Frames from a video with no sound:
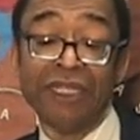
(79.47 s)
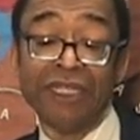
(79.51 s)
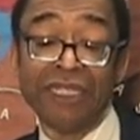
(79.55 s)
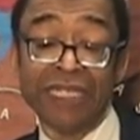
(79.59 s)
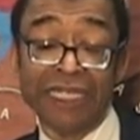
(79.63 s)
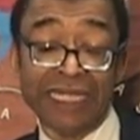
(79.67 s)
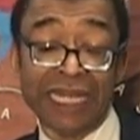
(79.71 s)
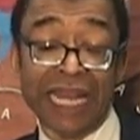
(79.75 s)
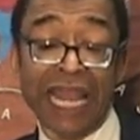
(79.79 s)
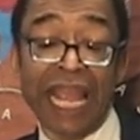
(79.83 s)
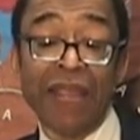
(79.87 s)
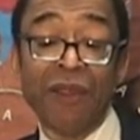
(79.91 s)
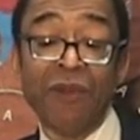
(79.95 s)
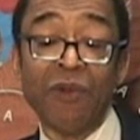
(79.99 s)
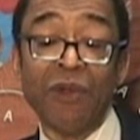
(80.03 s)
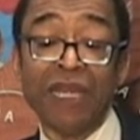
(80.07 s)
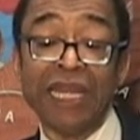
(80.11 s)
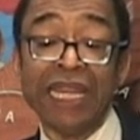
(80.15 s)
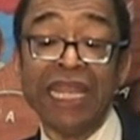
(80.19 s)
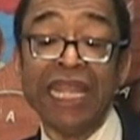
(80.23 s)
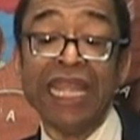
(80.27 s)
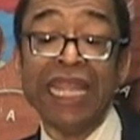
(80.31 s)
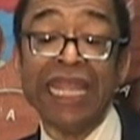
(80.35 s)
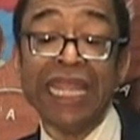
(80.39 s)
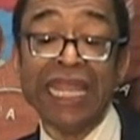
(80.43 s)
just like
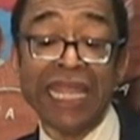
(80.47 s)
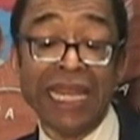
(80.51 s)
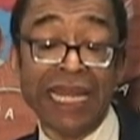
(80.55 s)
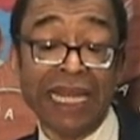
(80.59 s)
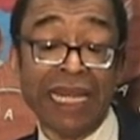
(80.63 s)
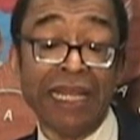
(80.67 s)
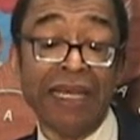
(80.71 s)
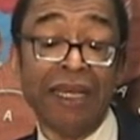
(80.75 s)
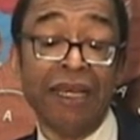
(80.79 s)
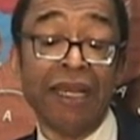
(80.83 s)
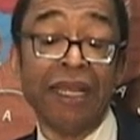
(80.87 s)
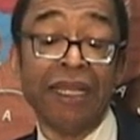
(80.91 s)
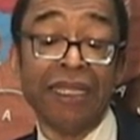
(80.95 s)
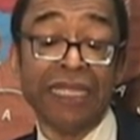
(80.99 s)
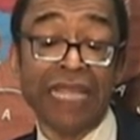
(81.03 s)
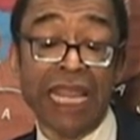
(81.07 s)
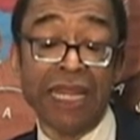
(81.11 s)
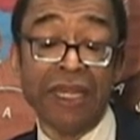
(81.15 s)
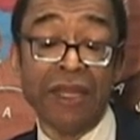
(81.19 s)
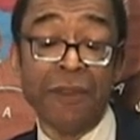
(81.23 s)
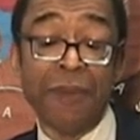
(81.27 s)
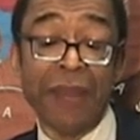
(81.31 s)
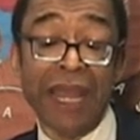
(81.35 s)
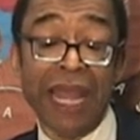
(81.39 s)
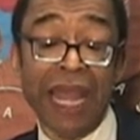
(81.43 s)
when Hitler
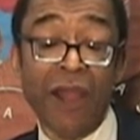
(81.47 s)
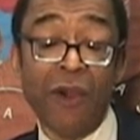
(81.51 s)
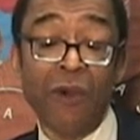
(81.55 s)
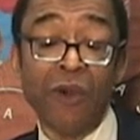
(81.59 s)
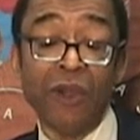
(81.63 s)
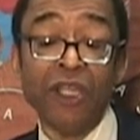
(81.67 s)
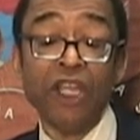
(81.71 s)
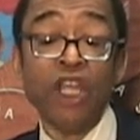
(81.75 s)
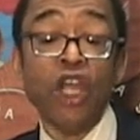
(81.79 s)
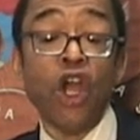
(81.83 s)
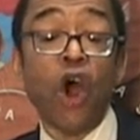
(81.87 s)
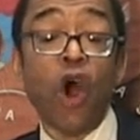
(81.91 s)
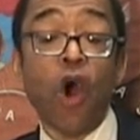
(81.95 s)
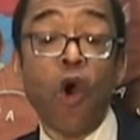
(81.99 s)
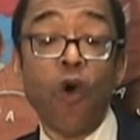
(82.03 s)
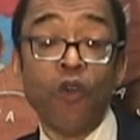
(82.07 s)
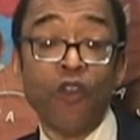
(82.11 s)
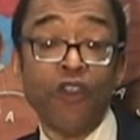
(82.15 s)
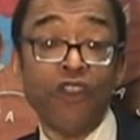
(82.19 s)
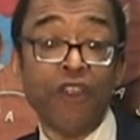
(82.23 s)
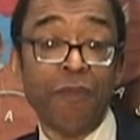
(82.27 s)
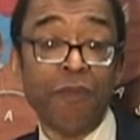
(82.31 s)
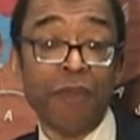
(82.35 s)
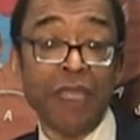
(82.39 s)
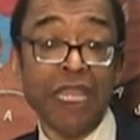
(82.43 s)
came to power,
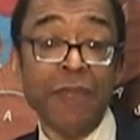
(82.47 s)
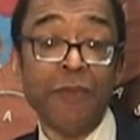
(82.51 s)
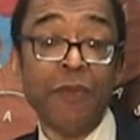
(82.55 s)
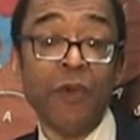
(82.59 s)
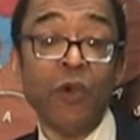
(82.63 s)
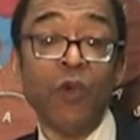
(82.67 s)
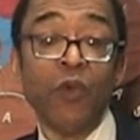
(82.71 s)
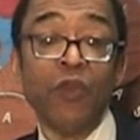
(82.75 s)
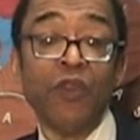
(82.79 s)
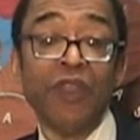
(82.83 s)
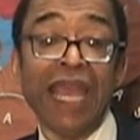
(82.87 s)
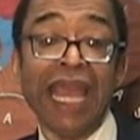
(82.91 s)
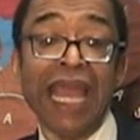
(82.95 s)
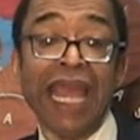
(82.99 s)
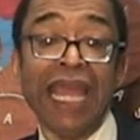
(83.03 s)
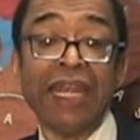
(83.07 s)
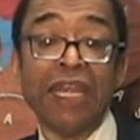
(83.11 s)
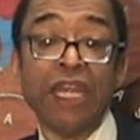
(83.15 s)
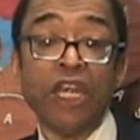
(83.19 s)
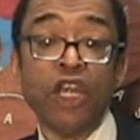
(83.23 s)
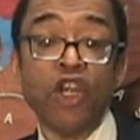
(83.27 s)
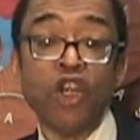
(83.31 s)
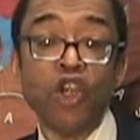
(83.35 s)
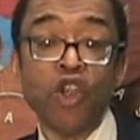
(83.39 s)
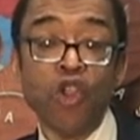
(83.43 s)
only the people
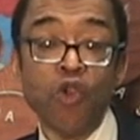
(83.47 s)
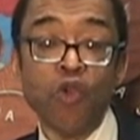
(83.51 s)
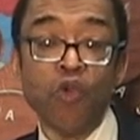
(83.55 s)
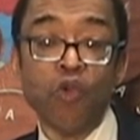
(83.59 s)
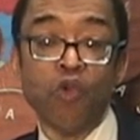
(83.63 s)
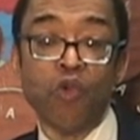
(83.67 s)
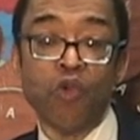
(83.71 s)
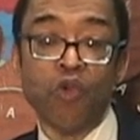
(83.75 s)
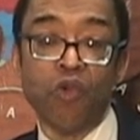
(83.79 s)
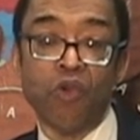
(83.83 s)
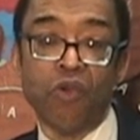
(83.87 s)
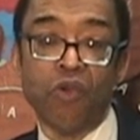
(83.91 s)
that knew